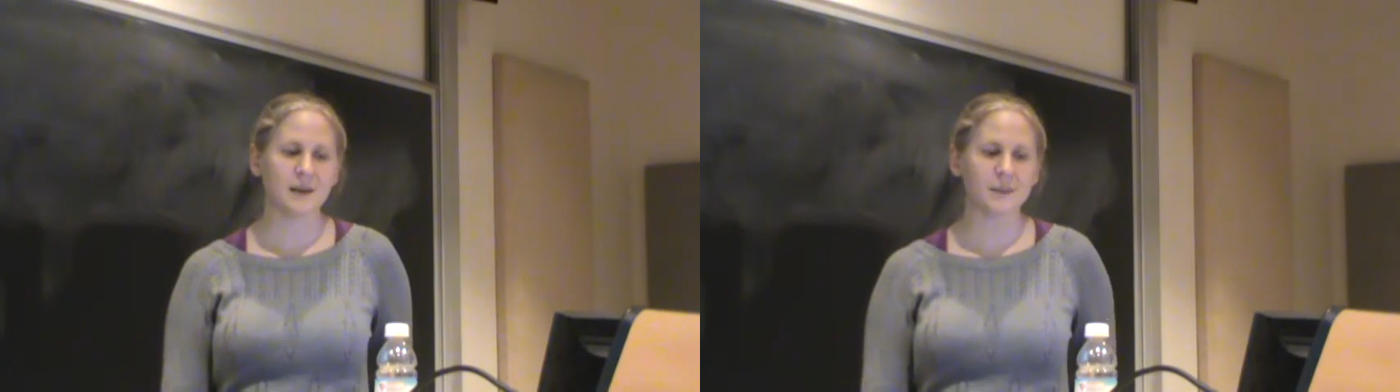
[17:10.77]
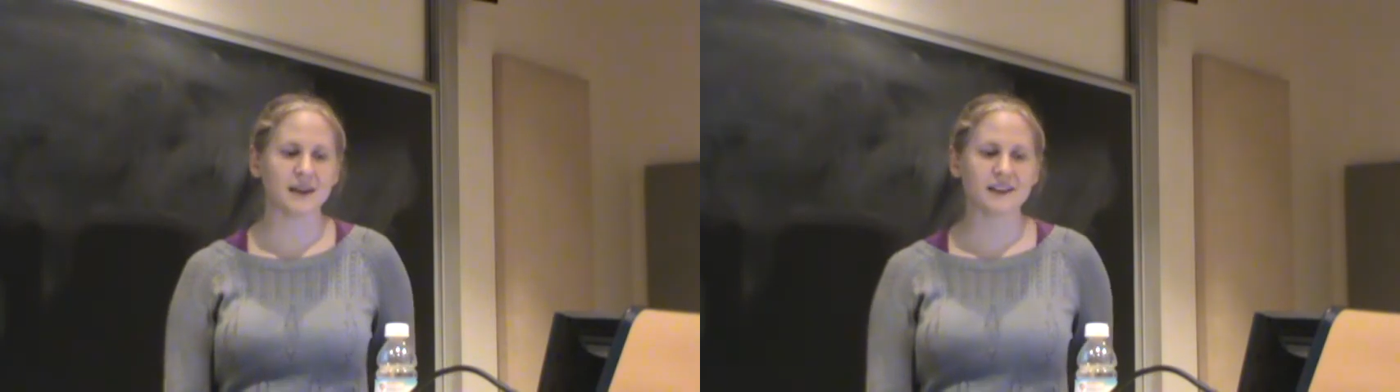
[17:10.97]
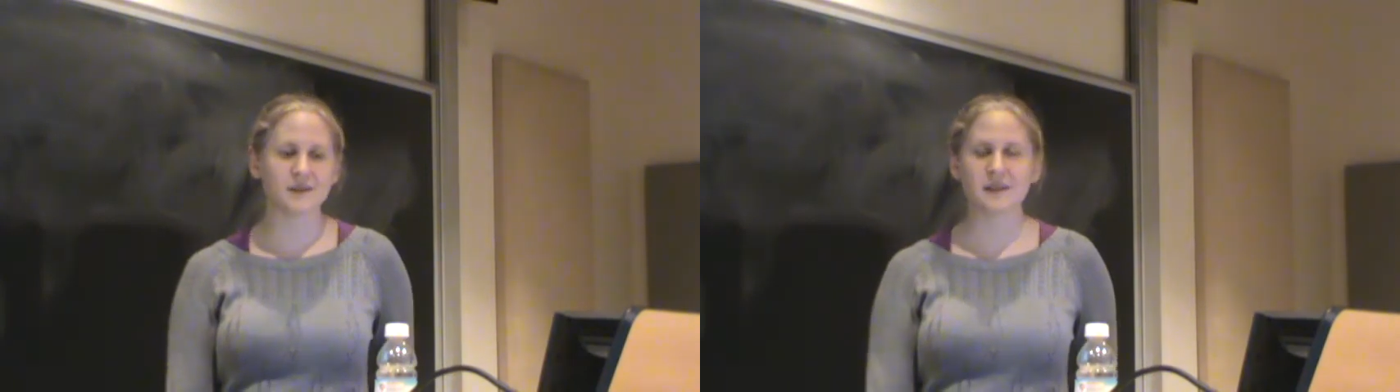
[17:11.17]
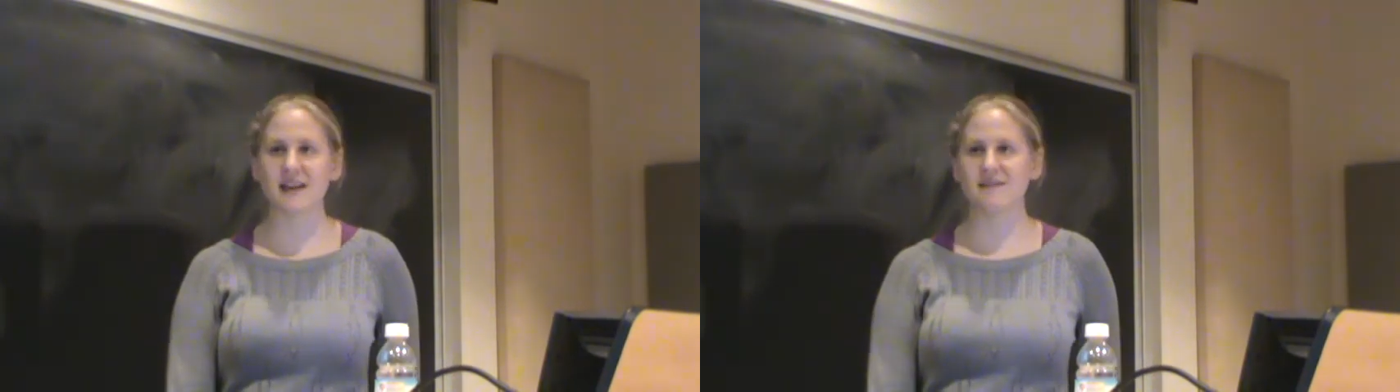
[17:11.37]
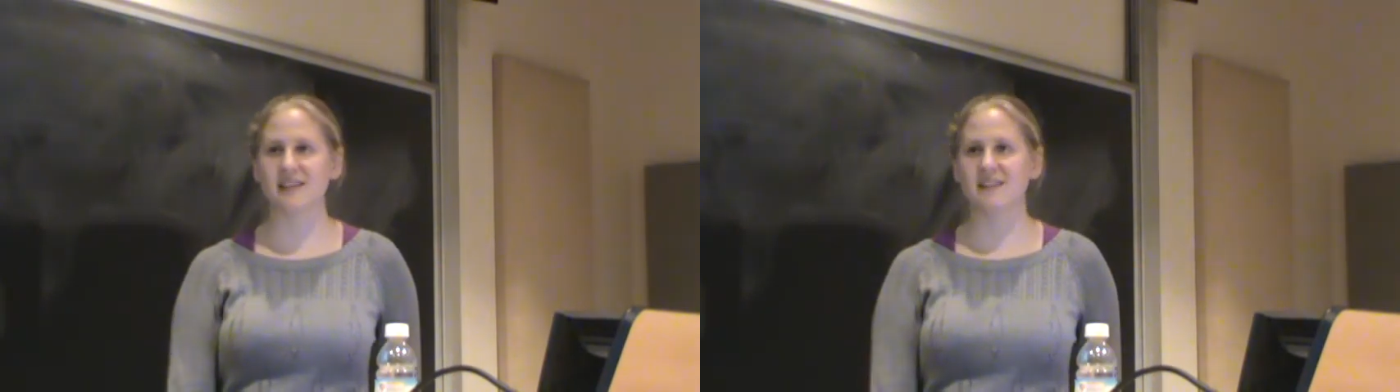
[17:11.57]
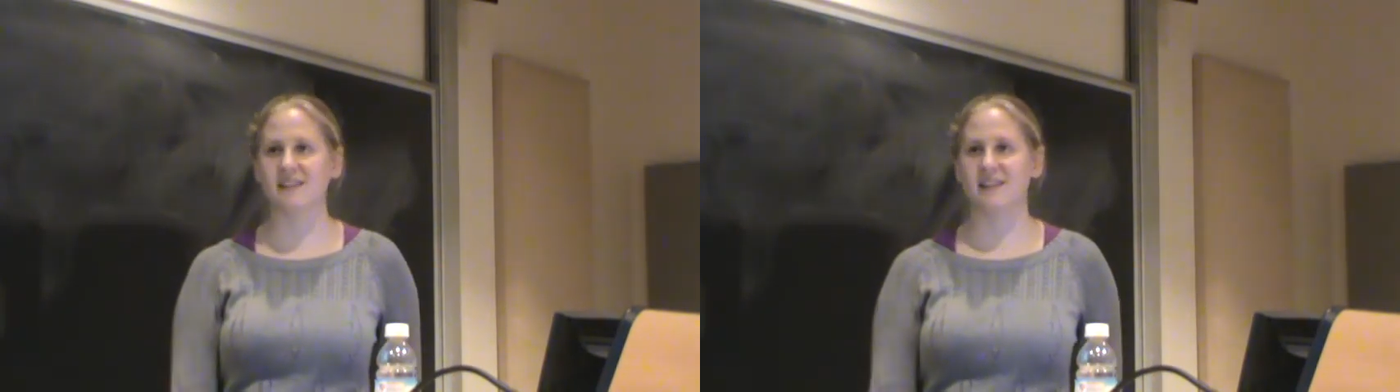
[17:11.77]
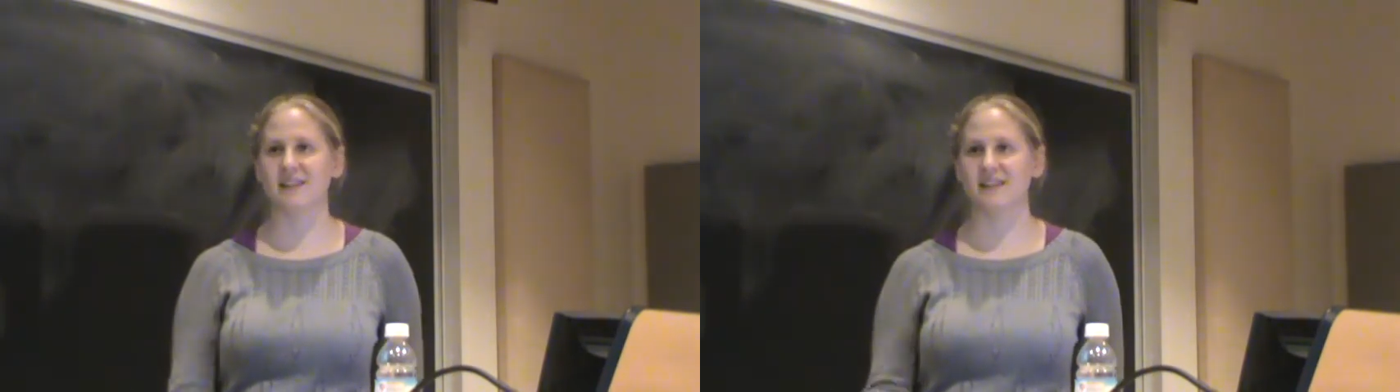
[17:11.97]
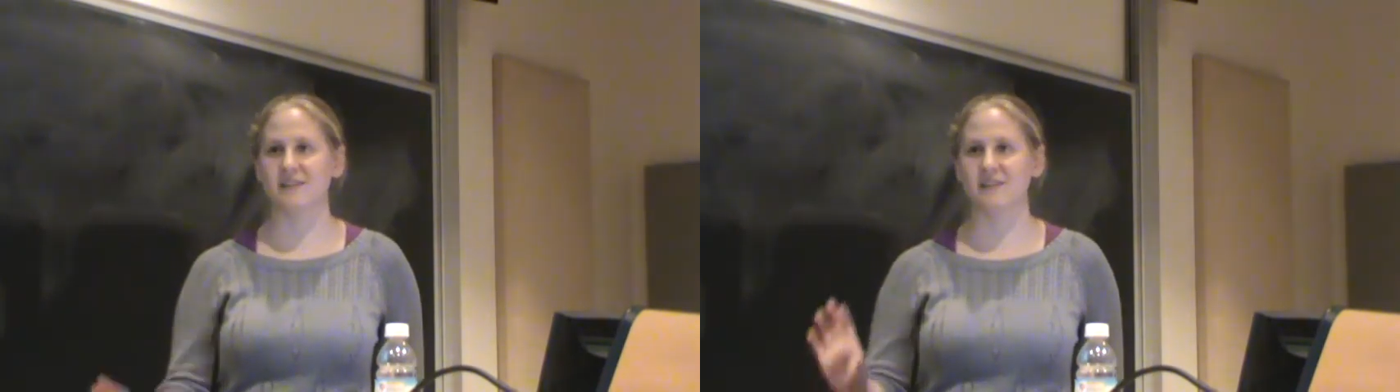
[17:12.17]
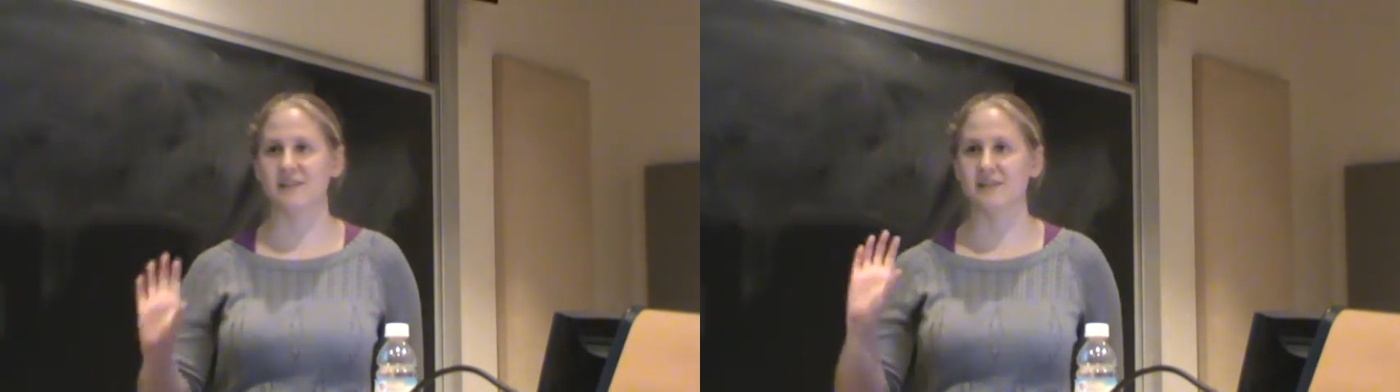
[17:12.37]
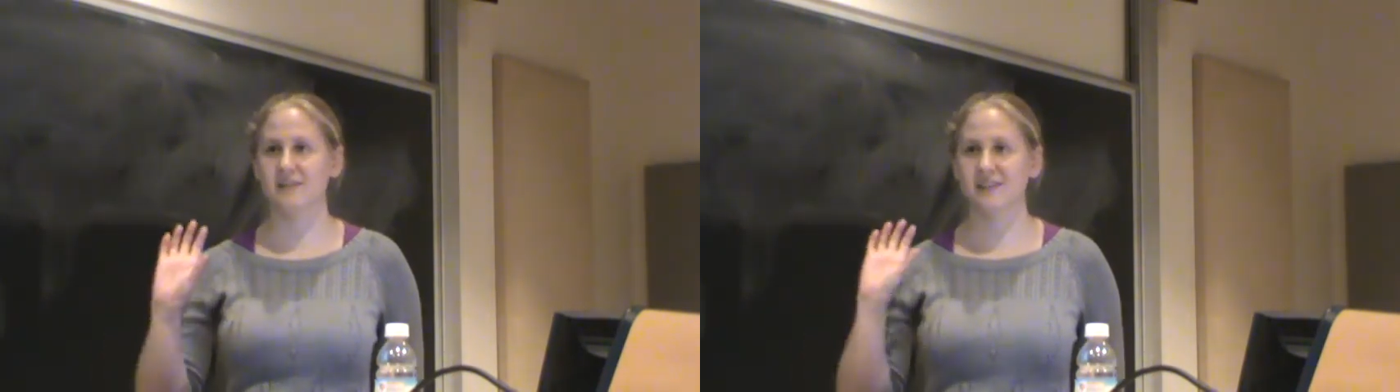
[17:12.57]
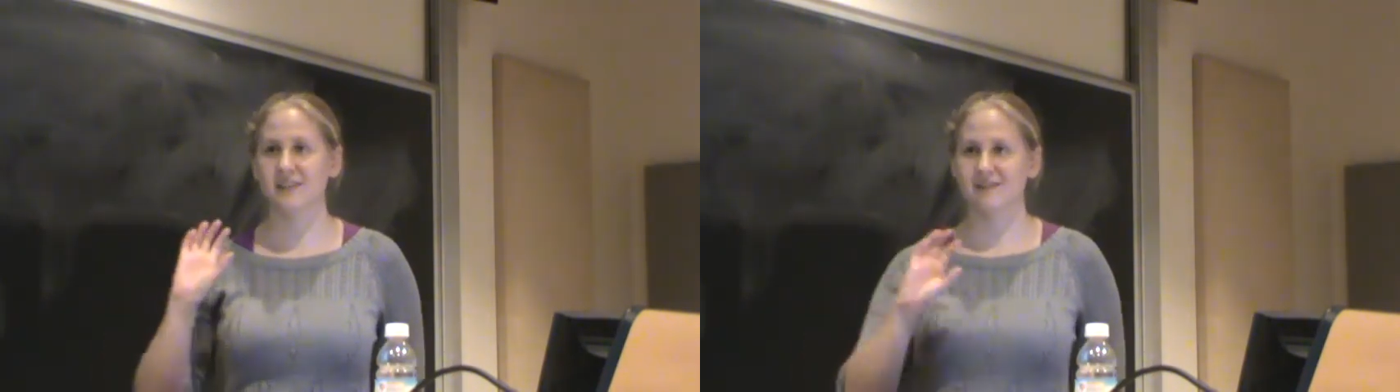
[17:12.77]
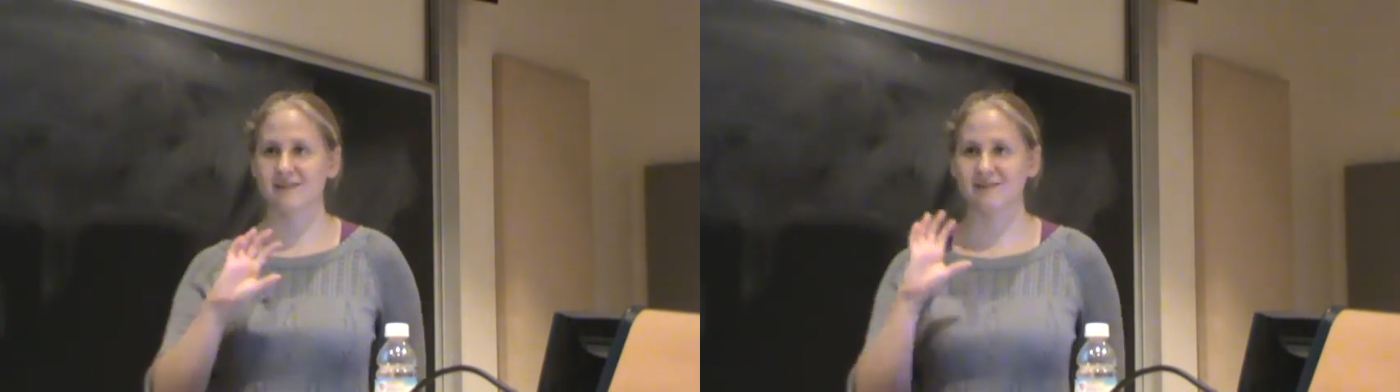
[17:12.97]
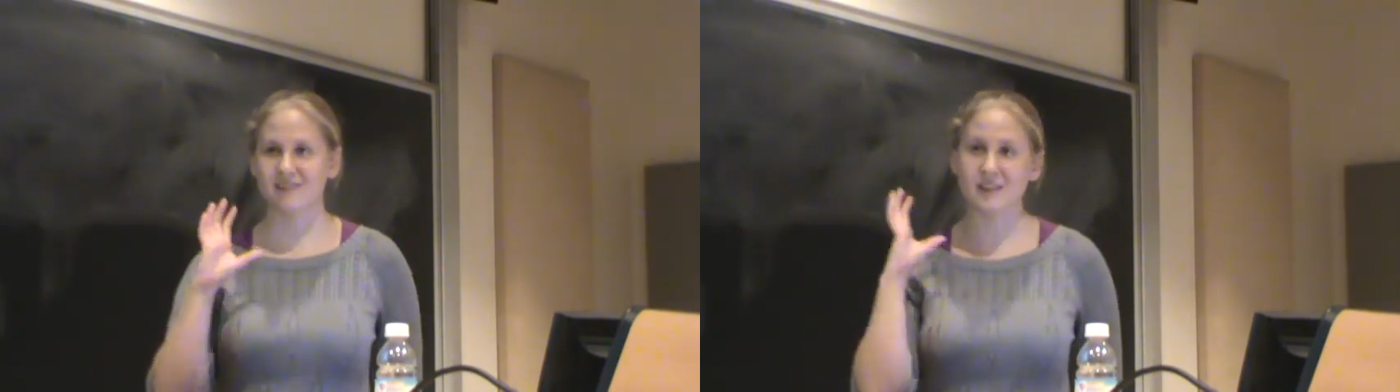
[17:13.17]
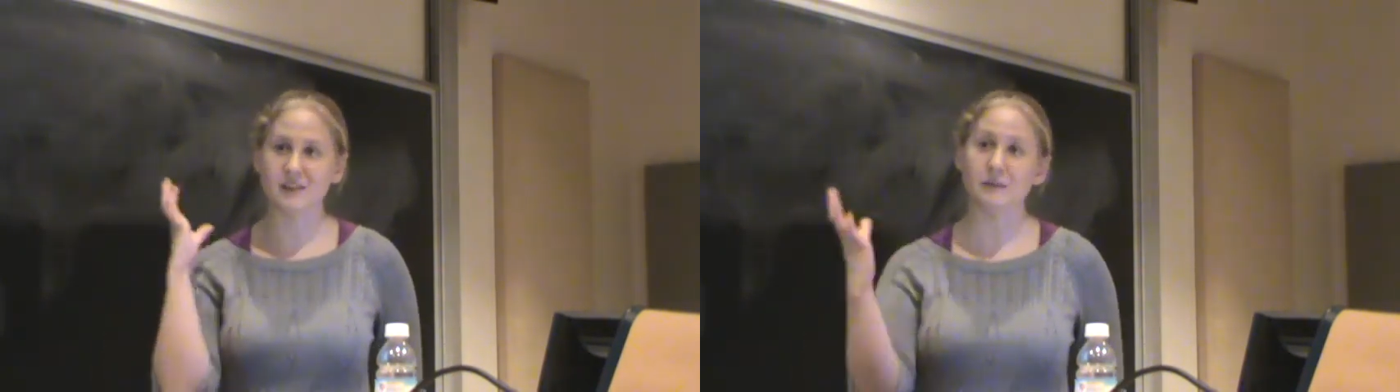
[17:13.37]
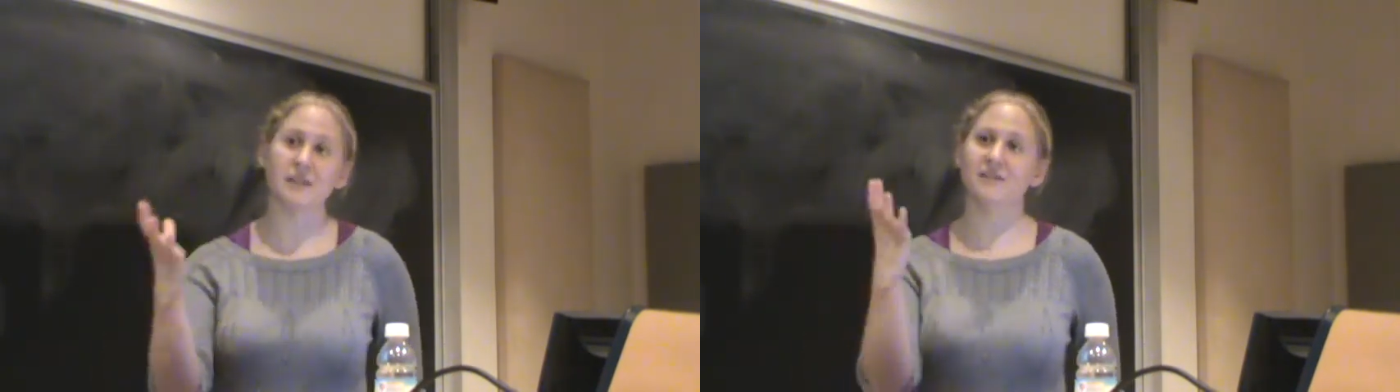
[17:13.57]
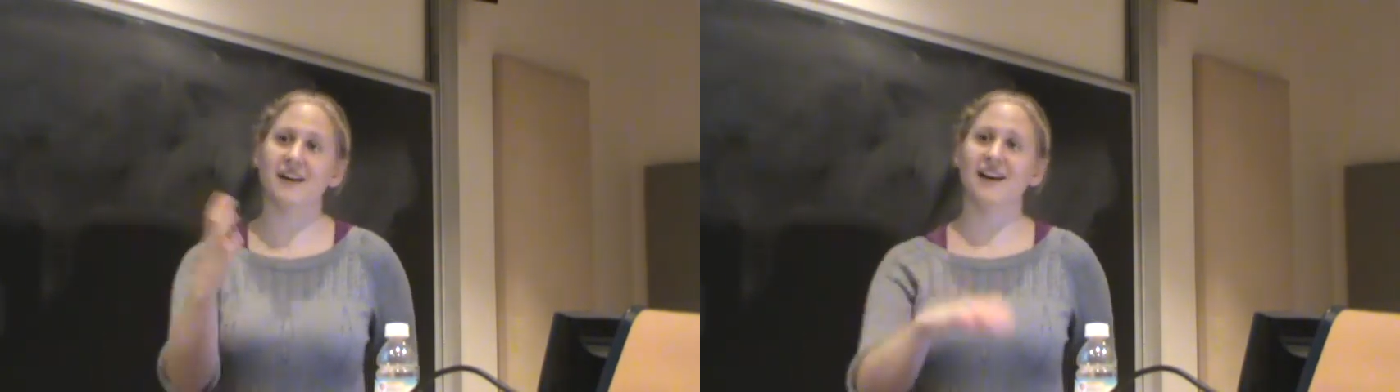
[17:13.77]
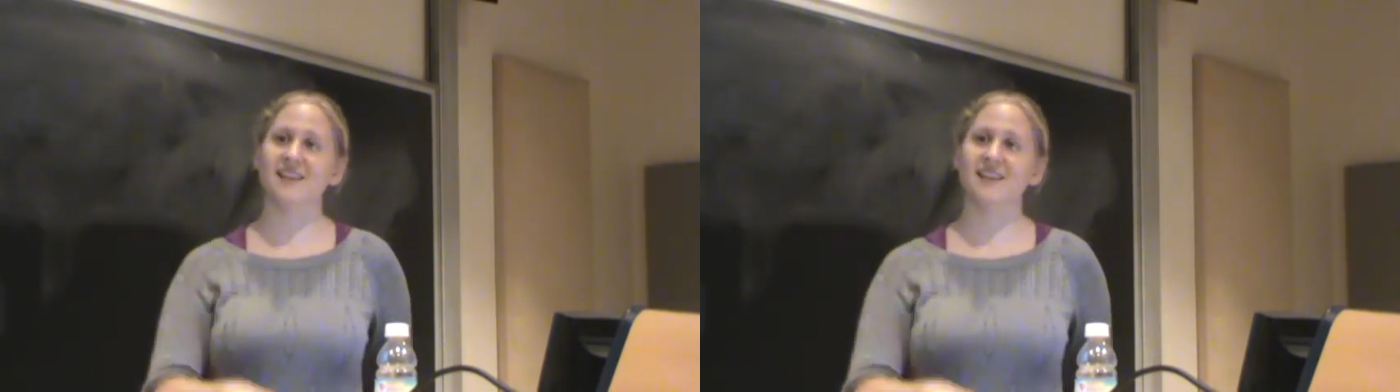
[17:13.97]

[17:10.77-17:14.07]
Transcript: But I don't have anything sort of unified.